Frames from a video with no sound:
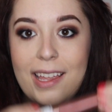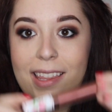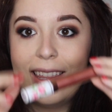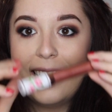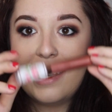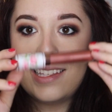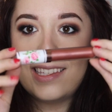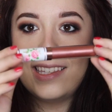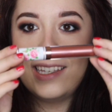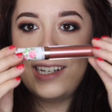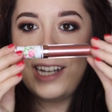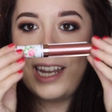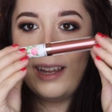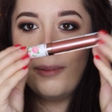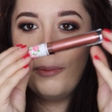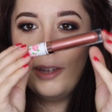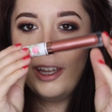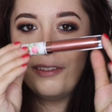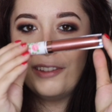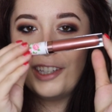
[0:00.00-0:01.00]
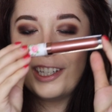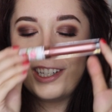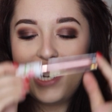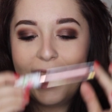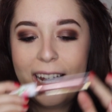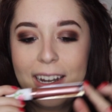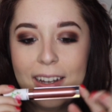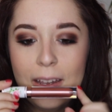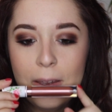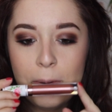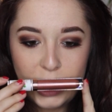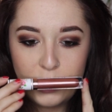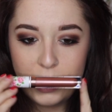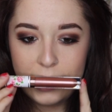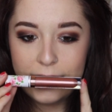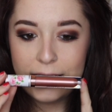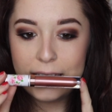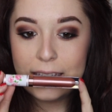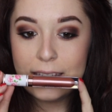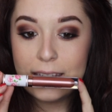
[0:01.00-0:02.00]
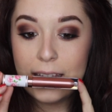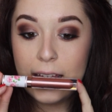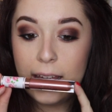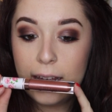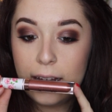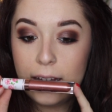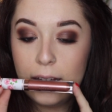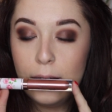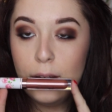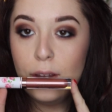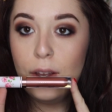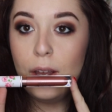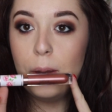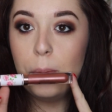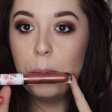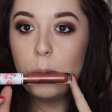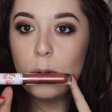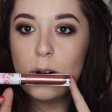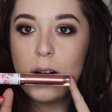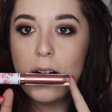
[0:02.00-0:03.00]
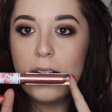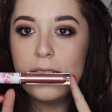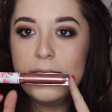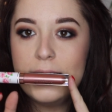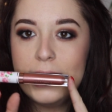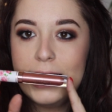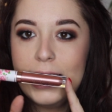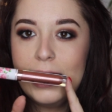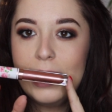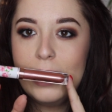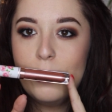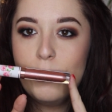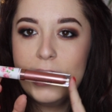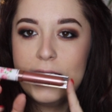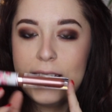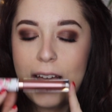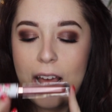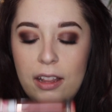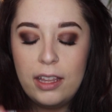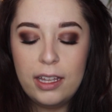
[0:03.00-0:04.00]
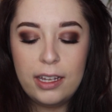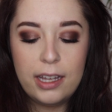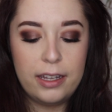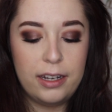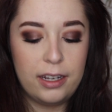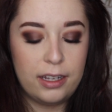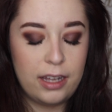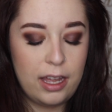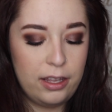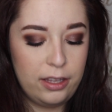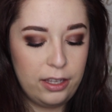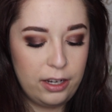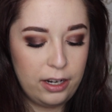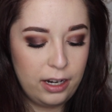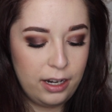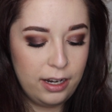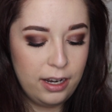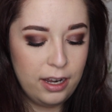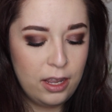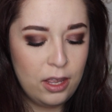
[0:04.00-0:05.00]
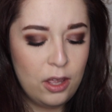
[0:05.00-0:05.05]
That's the name of the shade. So this is like a bronzy metallic kind of color,